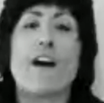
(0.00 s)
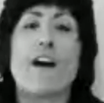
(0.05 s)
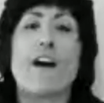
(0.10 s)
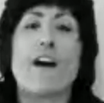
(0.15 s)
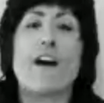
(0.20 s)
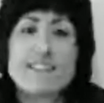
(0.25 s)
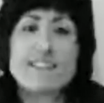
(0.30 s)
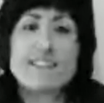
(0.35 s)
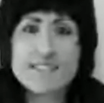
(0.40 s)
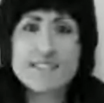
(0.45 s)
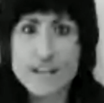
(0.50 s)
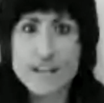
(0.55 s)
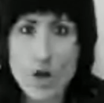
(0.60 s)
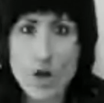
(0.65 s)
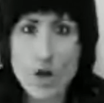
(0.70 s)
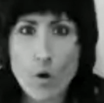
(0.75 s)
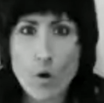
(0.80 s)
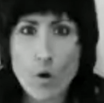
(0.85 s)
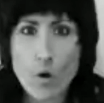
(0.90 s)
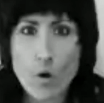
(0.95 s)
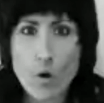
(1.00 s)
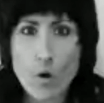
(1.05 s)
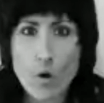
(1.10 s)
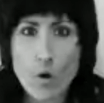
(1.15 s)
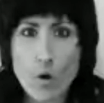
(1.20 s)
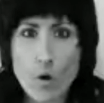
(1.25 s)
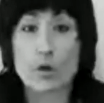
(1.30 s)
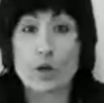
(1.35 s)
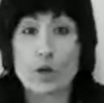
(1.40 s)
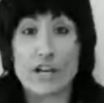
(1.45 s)
fights. One
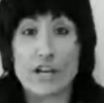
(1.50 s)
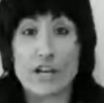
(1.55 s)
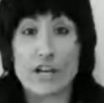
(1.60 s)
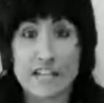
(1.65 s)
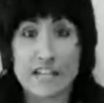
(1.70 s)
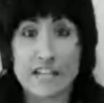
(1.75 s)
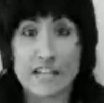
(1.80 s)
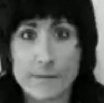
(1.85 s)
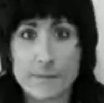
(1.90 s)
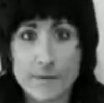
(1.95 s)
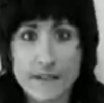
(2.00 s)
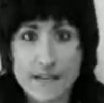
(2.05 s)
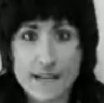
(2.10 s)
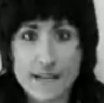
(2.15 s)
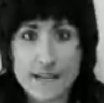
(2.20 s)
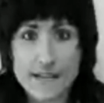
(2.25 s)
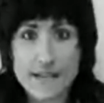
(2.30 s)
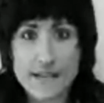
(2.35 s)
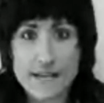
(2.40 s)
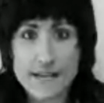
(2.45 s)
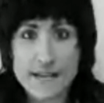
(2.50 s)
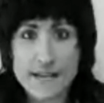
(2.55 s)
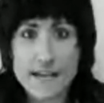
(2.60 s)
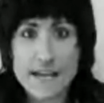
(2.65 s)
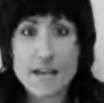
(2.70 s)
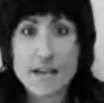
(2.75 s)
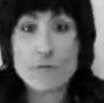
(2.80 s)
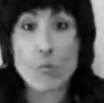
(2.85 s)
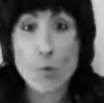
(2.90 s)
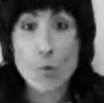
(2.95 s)
on the prelim
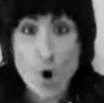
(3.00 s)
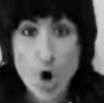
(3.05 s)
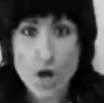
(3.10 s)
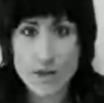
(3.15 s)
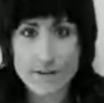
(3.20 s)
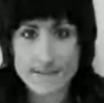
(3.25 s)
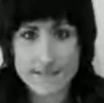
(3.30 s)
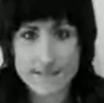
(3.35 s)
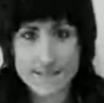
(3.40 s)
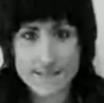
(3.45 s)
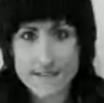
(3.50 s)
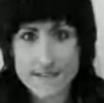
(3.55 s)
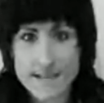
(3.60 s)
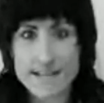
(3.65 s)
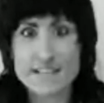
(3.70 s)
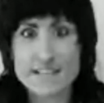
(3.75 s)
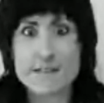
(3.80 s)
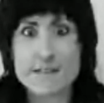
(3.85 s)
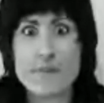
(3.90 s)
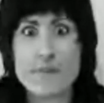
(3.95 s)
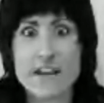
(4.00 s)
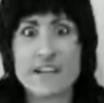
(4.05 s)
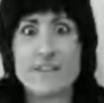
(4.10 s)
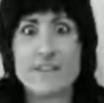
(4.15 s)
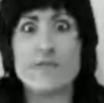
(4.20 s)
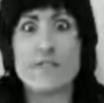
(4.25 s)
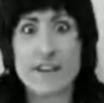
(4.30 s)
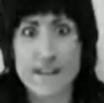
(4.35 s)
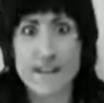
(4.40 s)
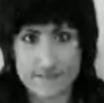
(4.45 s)
and one as the
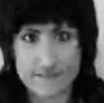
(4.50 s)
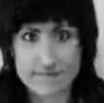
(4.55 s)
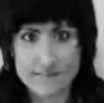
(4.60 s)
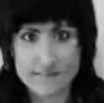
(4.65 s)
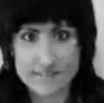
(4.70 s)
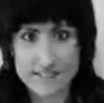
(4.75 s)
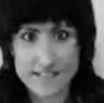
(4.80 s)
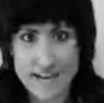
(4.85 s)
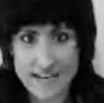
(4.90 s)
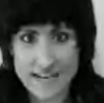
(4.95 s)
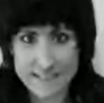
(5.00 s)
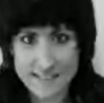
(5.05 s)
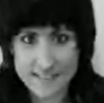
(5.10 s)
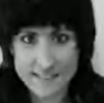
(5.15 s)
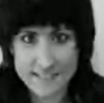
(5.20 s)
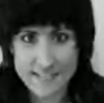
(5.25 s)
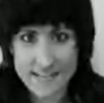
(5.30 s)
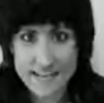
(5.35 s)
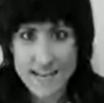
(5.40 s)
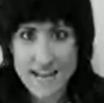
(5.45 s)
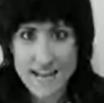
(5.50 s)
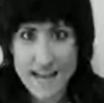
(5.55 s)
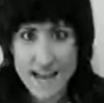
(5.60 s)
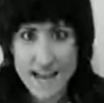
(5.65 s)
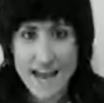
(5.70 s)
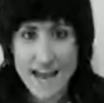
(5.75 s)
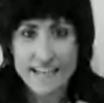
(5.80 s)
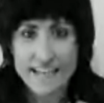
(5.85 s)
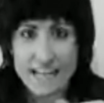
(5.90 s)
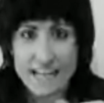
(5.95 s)
main event. Okay?
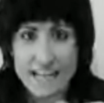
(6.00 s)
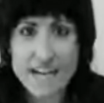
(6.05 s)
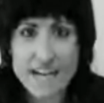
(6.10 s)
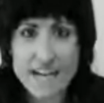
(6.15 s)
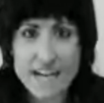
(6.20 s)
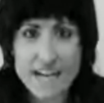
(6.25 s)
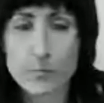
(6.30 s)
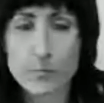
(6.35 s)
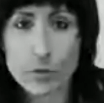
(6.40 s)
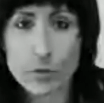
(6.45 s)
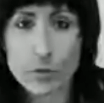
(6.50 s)
Headlining the